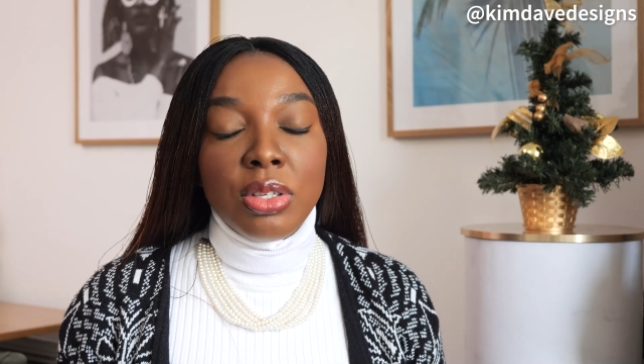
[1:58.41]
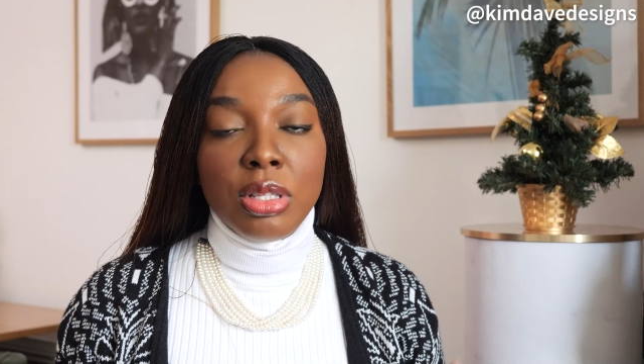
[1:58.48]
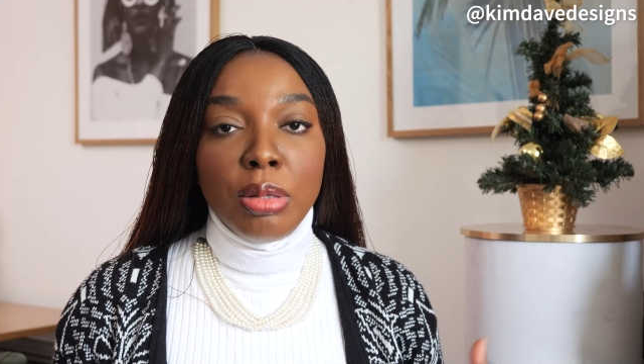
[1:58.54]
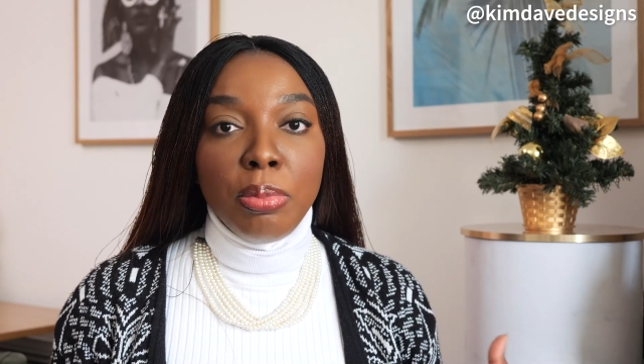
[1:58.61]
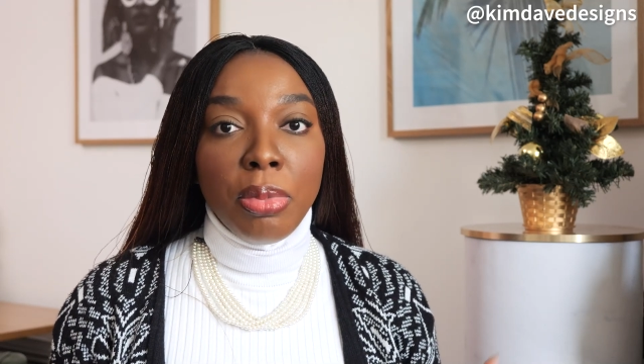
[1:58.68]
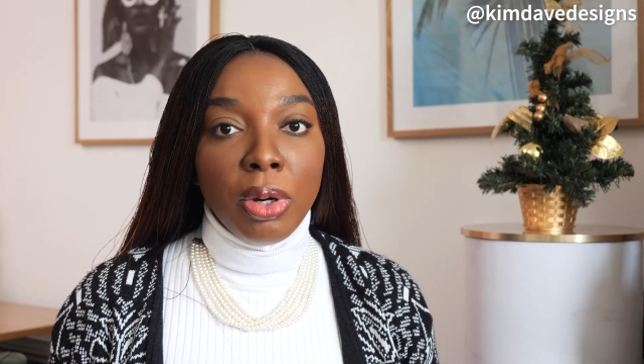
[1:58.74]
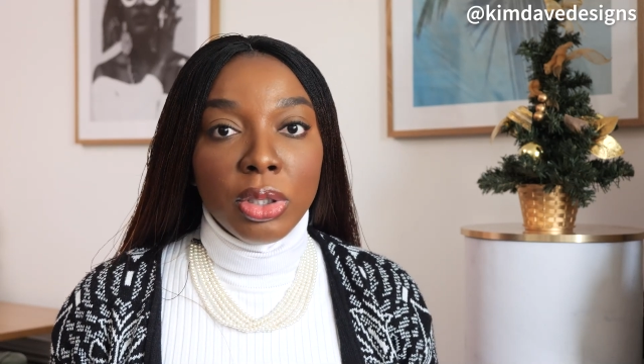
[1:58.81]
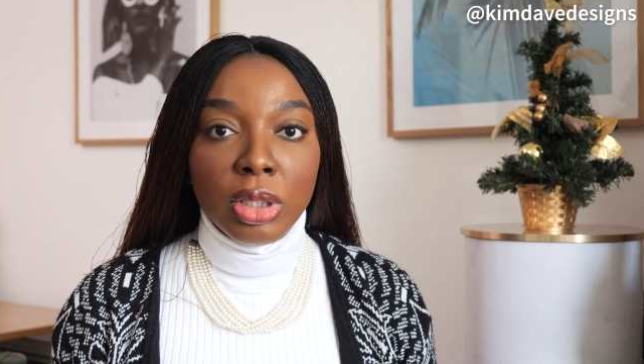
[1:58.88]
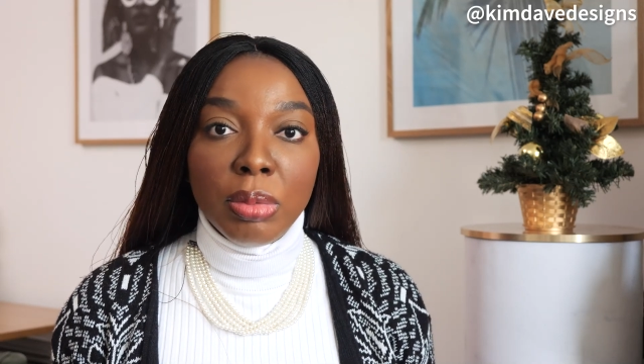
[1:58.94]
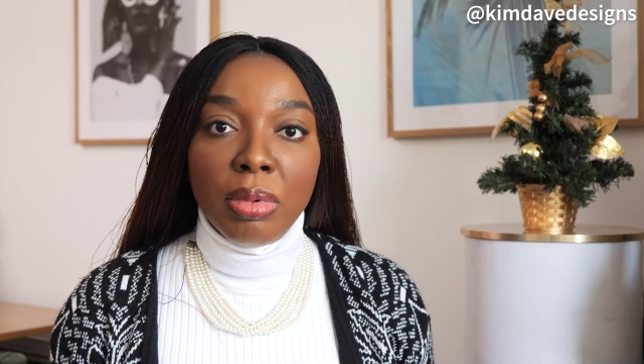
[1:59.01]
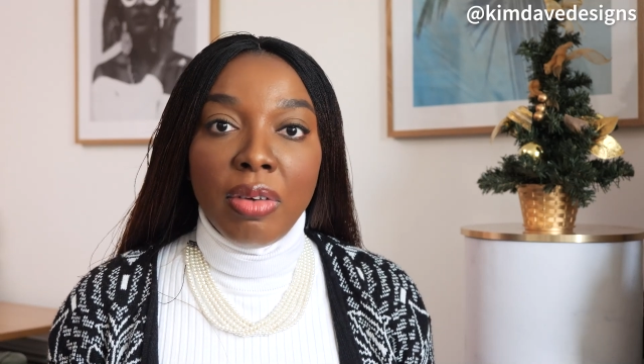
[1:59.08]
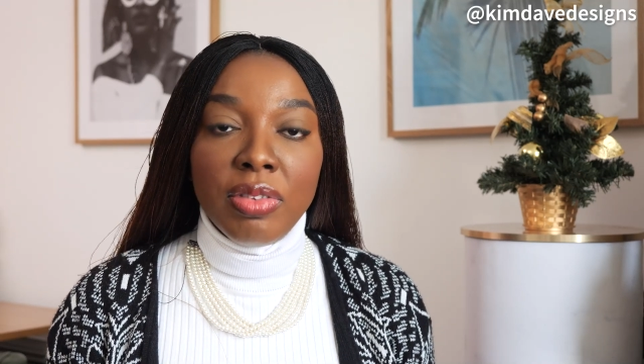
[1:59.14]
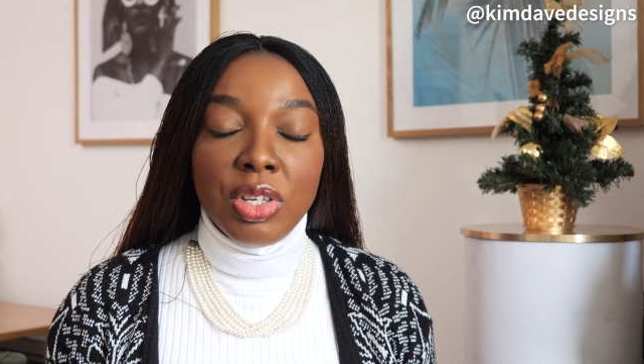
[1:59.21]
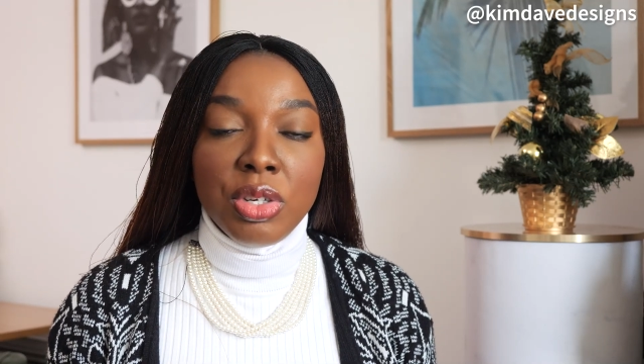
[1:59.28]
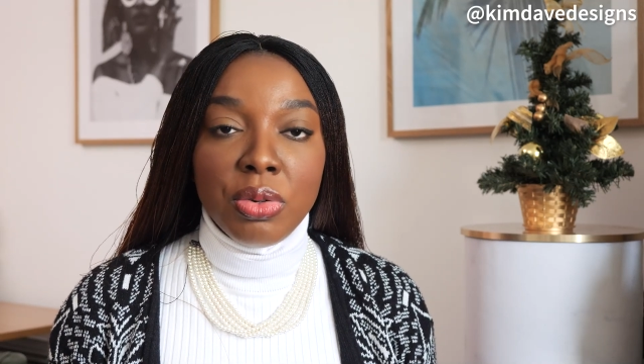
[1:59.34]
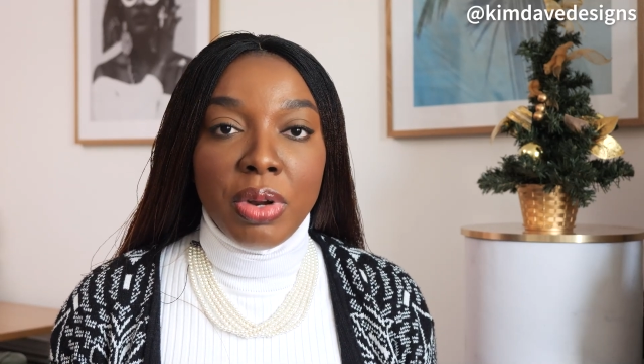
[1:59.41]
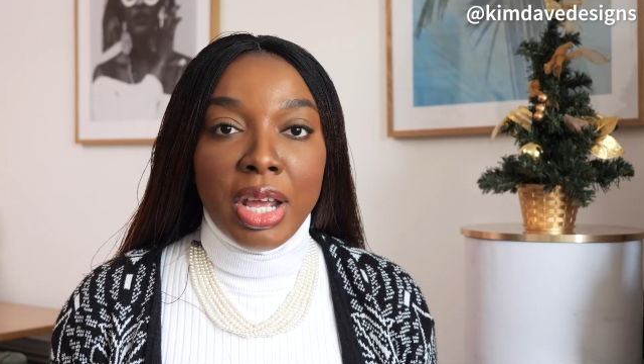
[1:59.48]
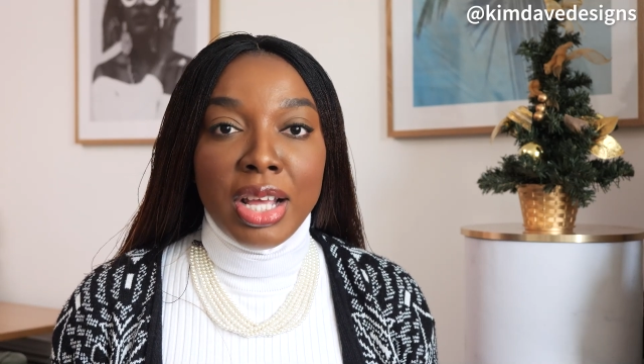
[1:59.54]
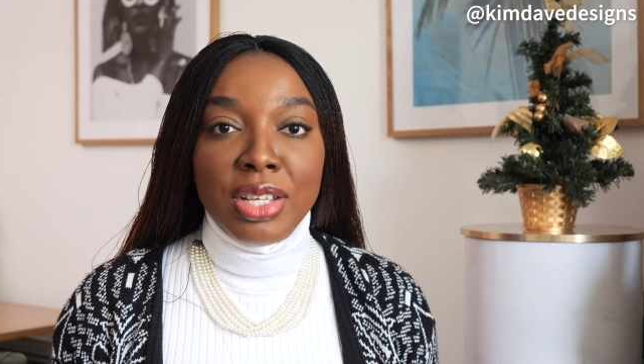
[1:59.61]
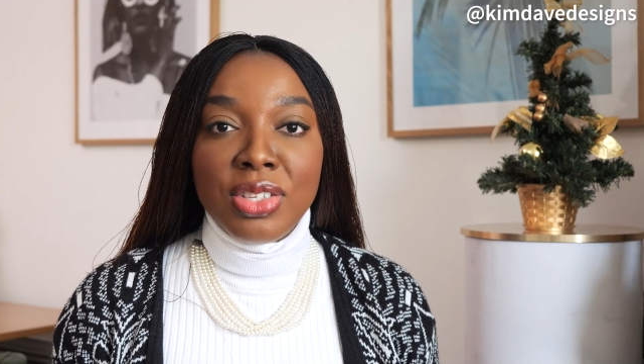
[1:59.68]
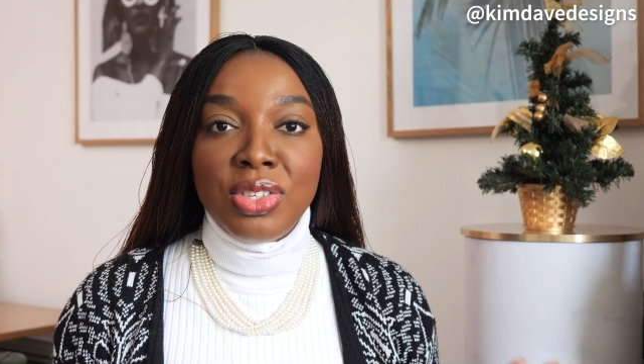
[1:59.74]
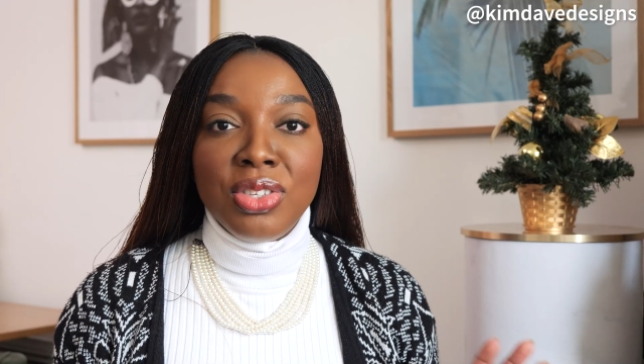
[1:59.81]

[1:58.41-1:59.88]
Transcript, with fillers: to the bottom of the dress.